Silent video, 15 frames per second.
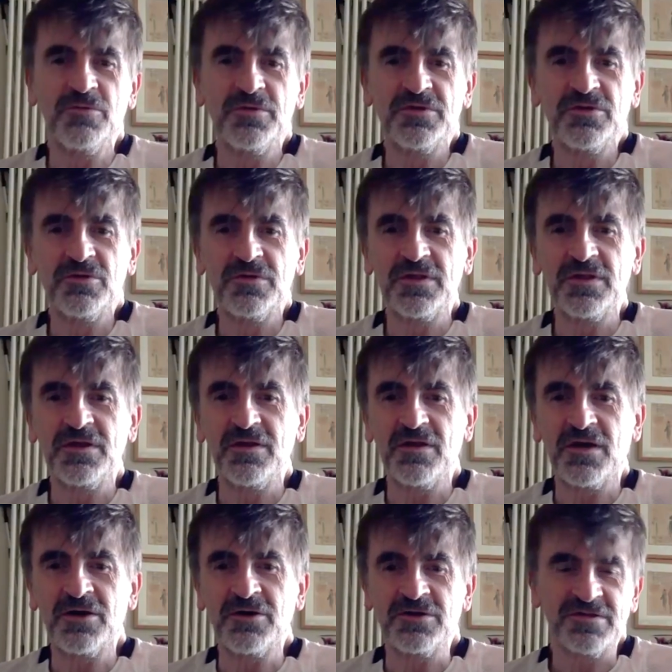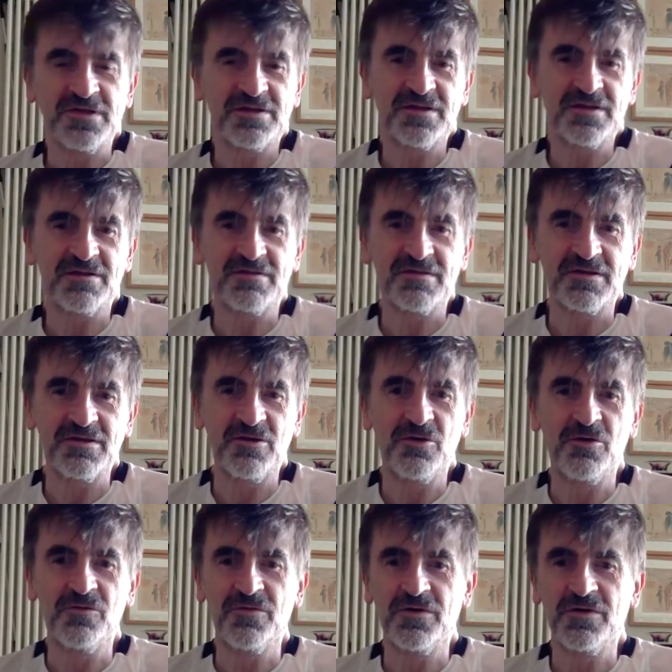doing the Irish set dancing
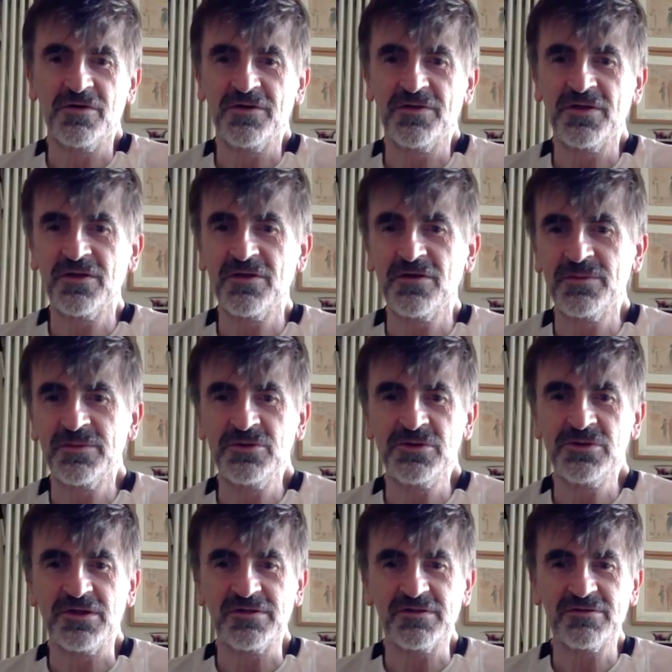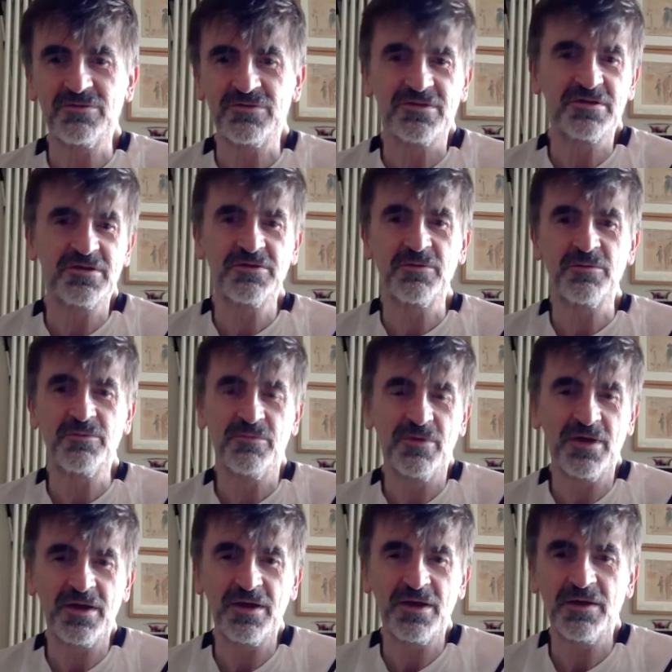over a thing called Blue Jeans, which is another
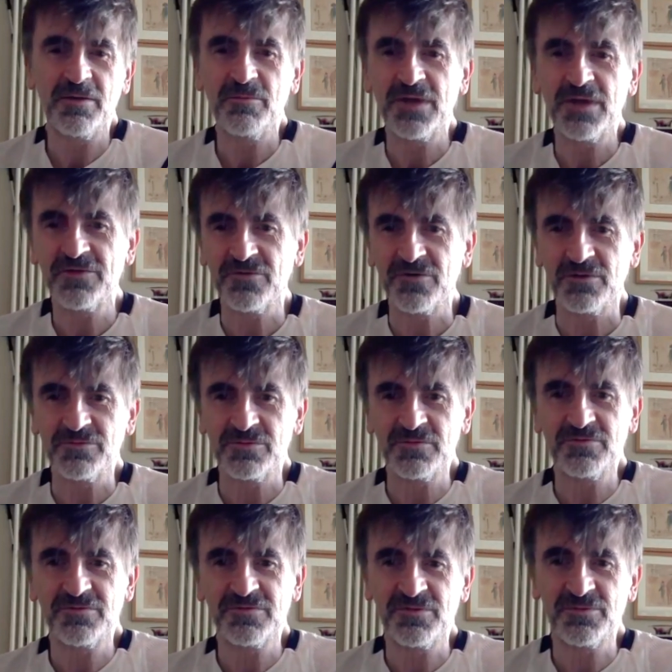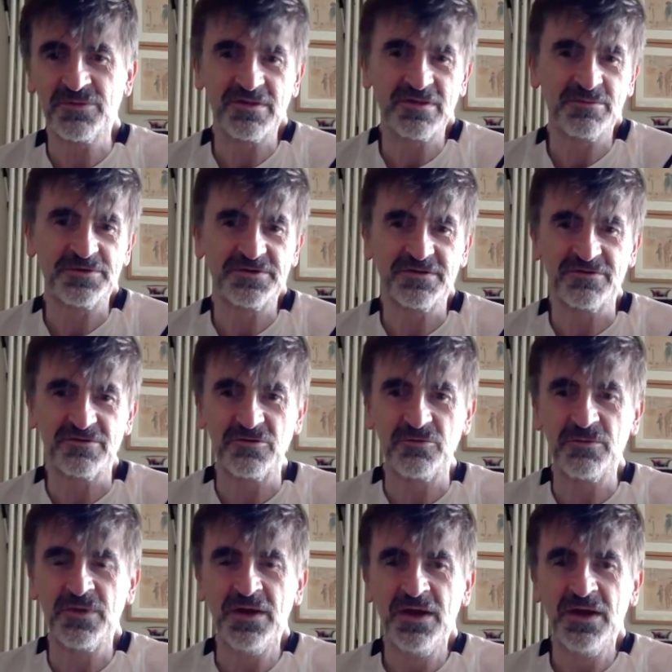platform, something similar to Zoom,